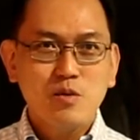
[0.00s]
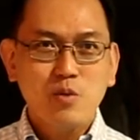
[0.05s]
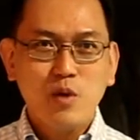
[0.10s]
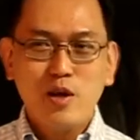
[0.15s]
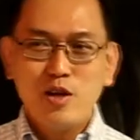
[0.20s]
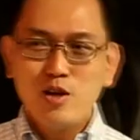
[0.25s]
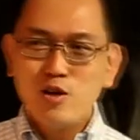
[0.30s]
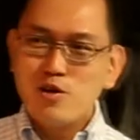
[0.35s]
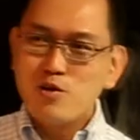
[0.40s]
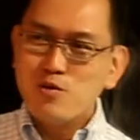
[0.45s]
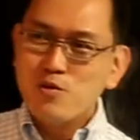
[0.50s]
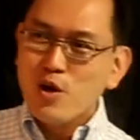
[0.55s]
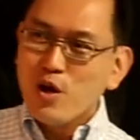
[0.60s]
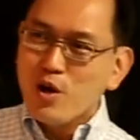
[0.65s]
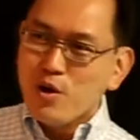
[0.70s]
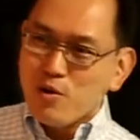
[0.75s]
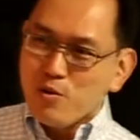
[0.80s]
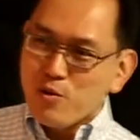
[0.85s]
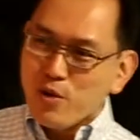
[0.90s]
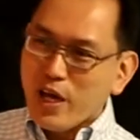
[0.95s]
where
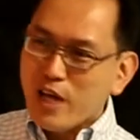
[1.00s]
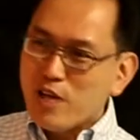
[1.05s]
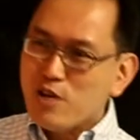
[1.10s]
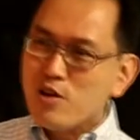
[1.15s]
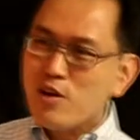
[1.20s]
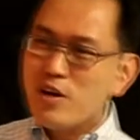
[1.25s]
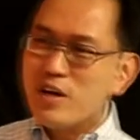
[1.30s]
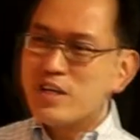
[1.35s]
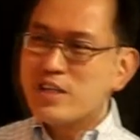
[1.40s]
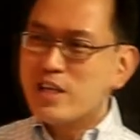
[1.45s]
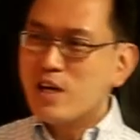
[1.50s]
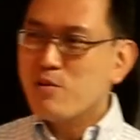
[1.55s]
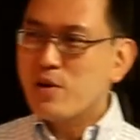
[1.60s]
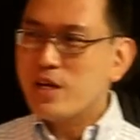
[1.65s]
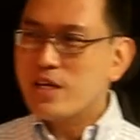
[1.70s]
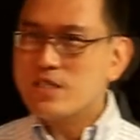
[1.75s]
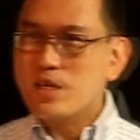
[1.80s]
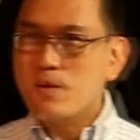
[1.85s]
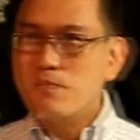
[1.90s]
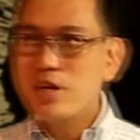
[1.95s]
we can no longer tell
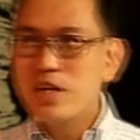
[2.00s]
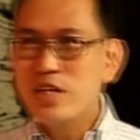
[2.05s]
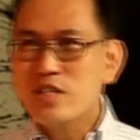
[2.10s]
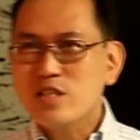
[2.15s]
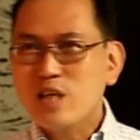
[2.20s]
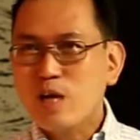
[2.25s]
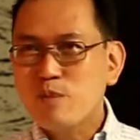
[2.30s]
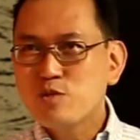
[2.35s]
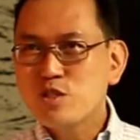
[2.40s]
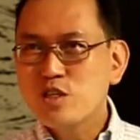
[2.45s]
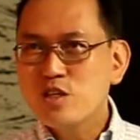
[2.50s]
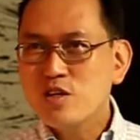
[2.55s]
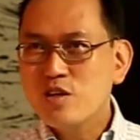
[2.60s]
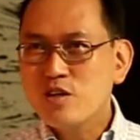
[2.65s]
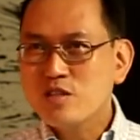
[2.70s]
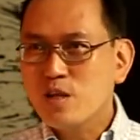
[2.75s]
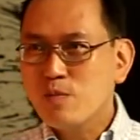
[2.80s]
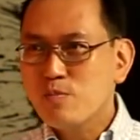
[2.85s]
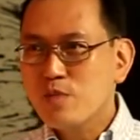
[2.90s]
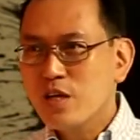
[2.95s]
whether something is sculpture
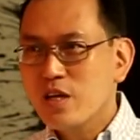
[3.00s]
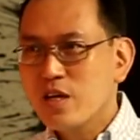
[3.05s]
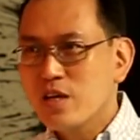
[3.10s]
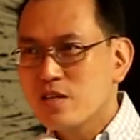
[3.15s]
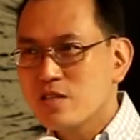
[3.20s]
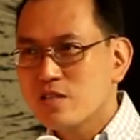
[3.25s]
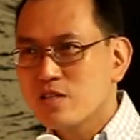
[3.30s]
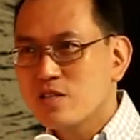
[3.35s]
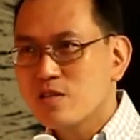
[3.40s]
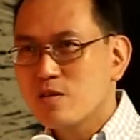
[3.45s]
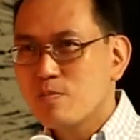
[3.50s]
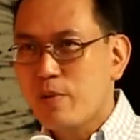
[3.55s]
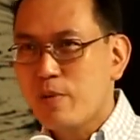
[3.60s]
or something is